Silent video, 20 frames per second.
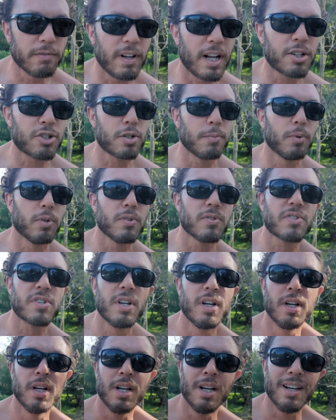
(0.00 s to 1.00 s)
vegetables,
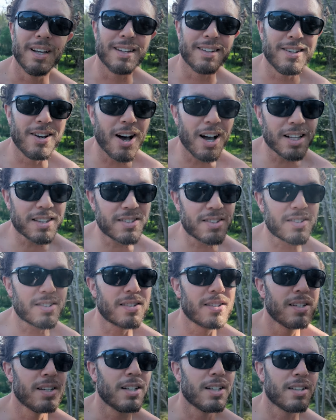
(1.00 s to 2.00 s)

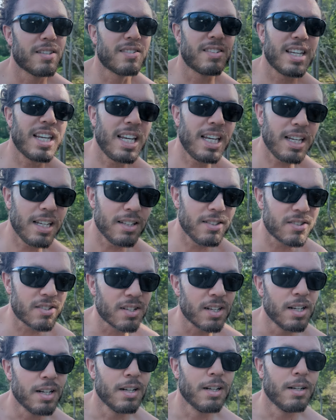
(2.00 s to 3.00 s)
nuts, seeds,